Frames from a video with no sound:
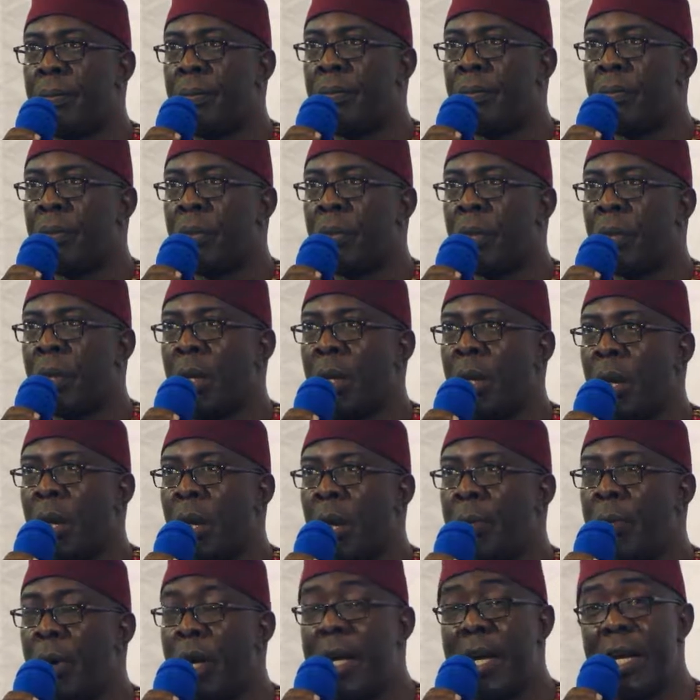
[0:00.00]
But in any
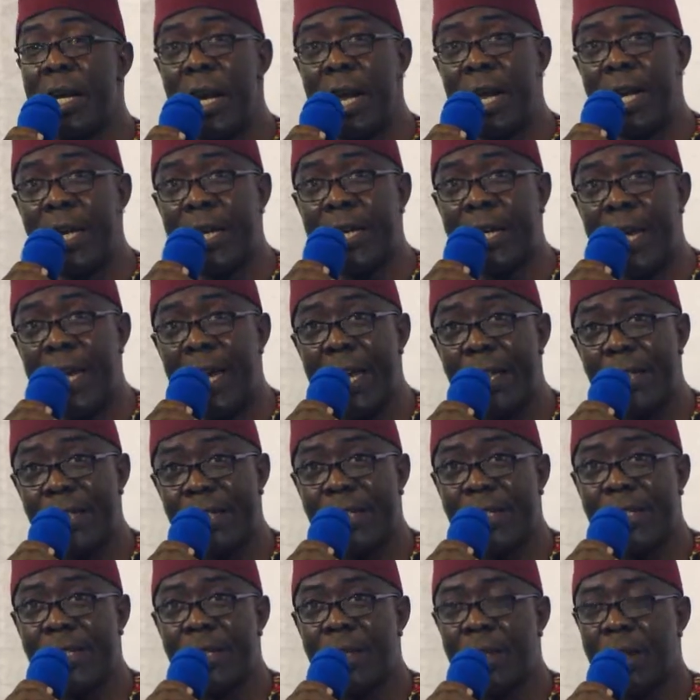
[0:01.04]
case,
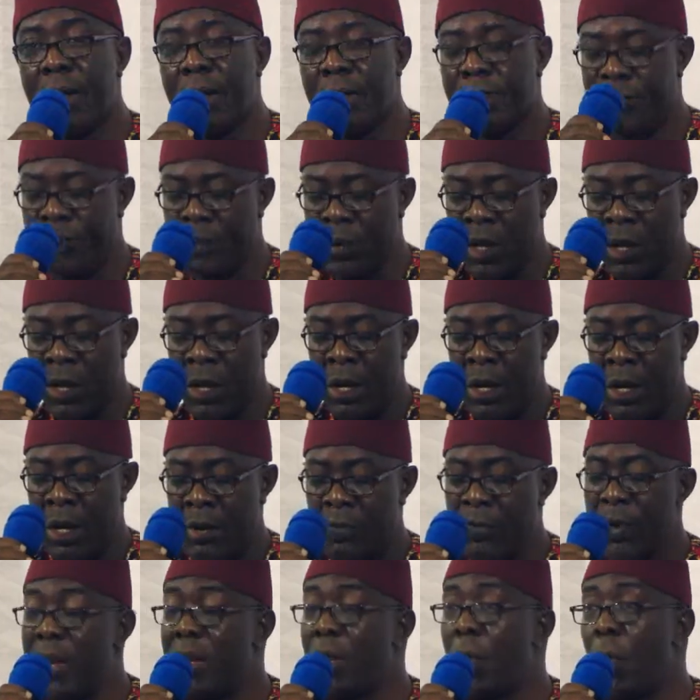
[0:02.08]
when you
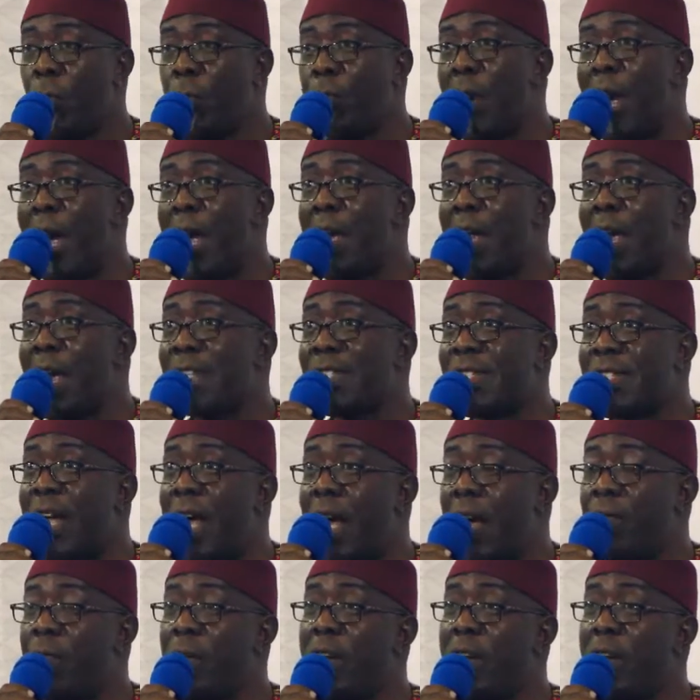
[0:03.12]
find yourself in a foreign